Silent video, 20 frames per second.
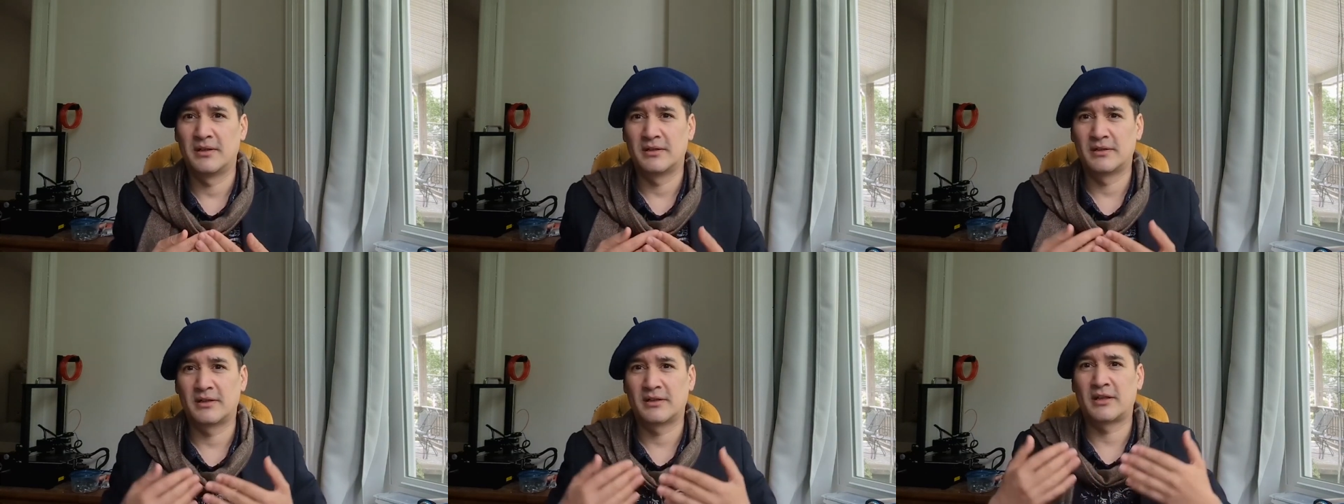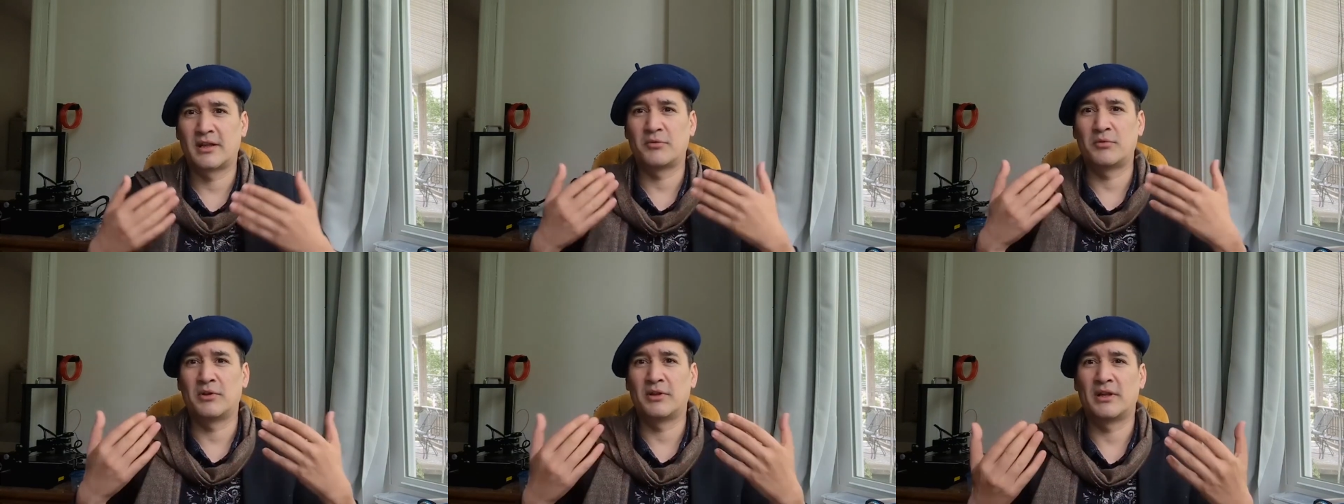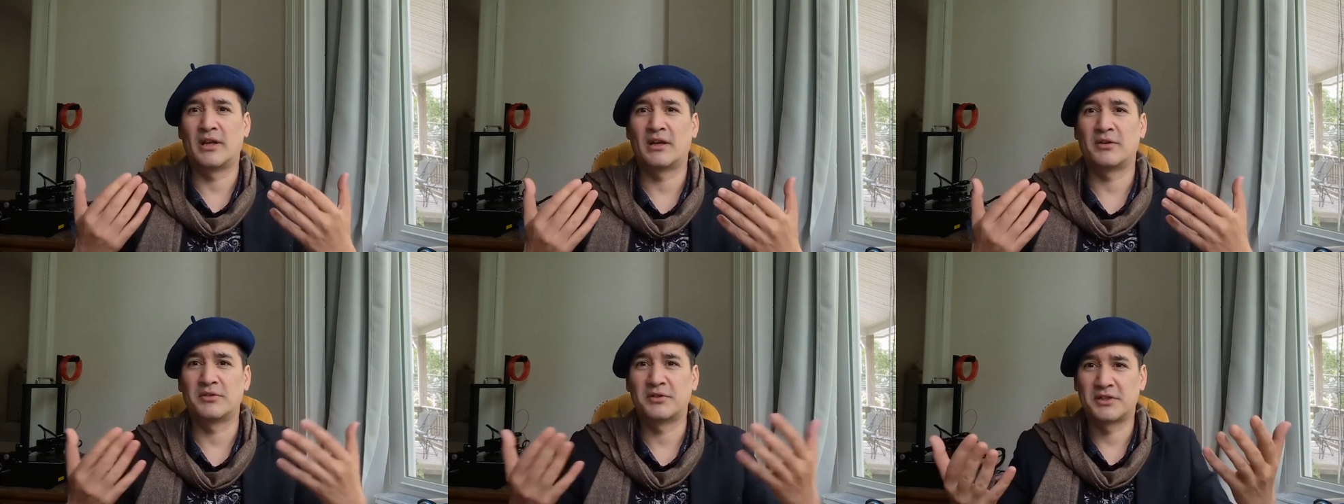that I will
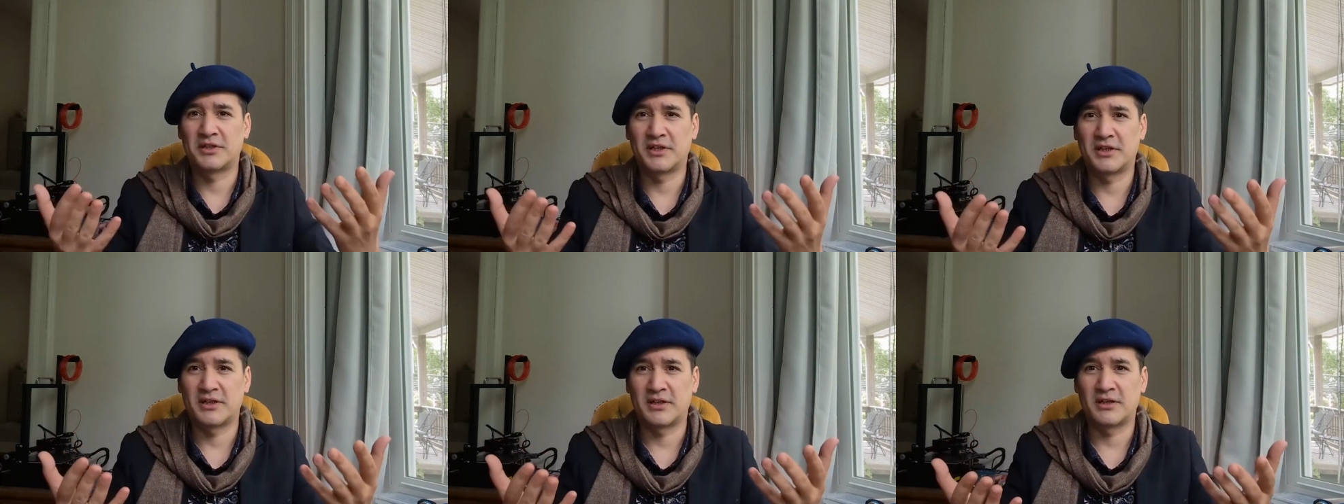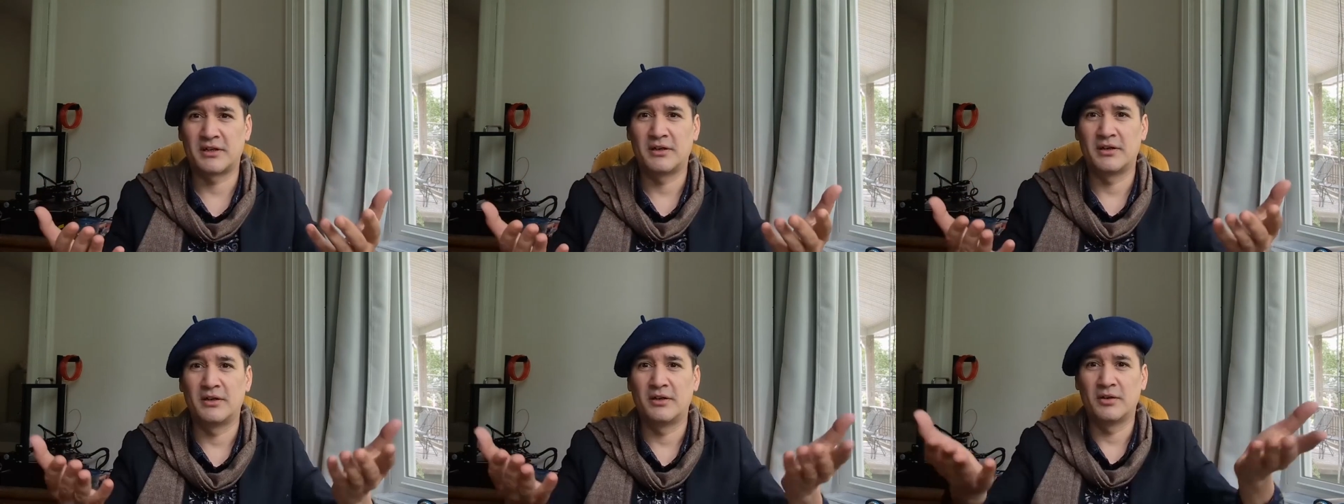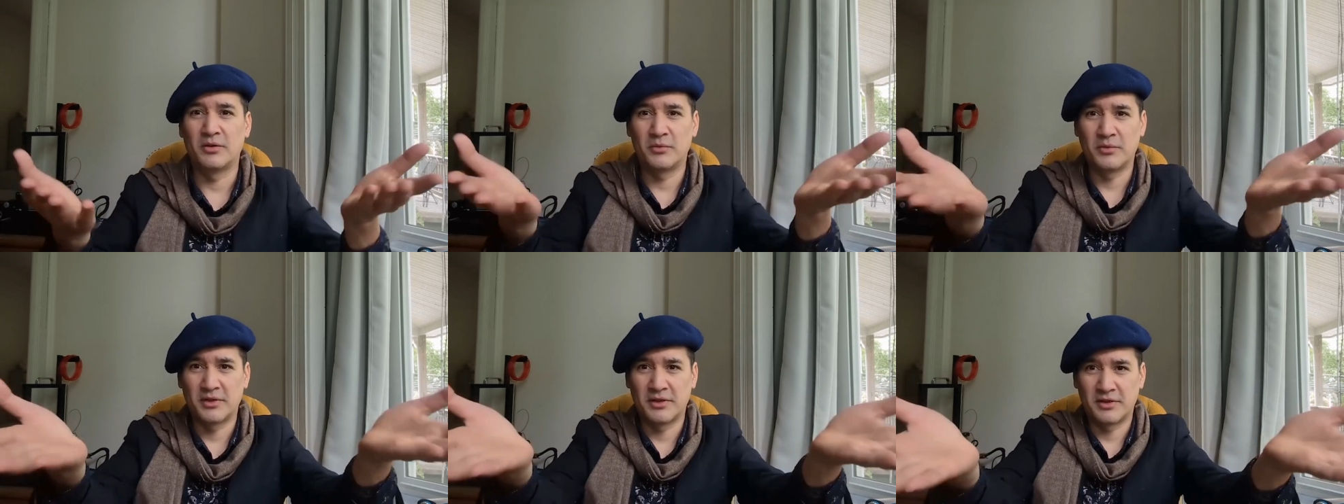now share
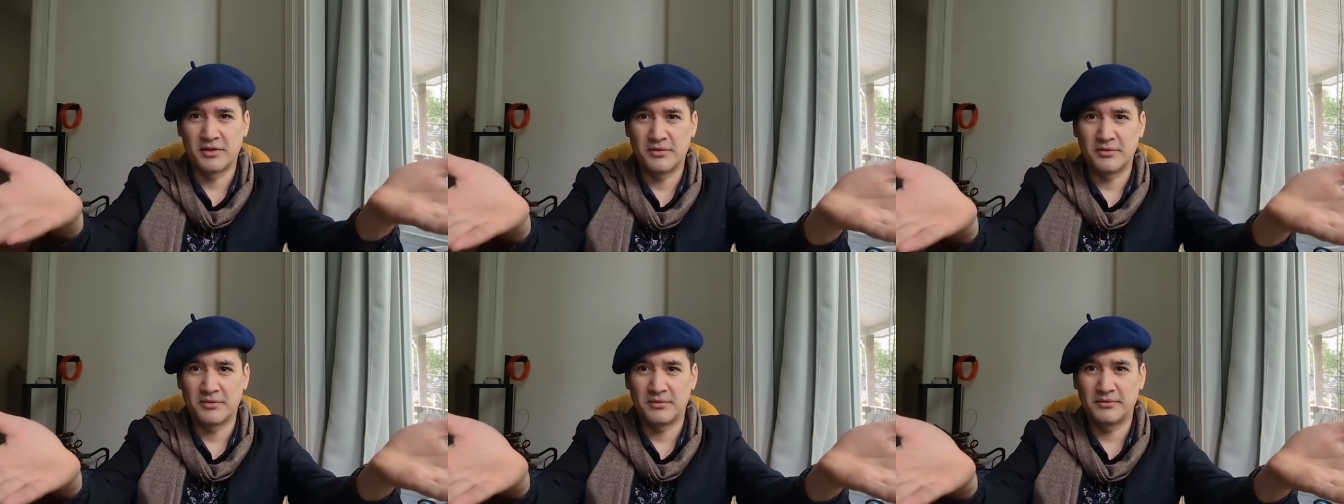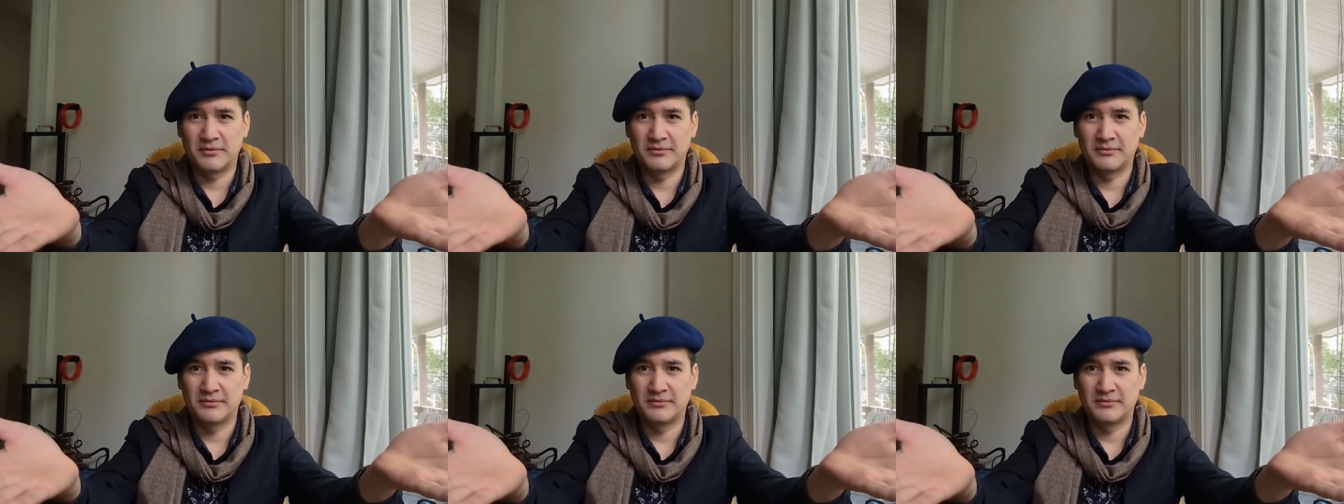with you.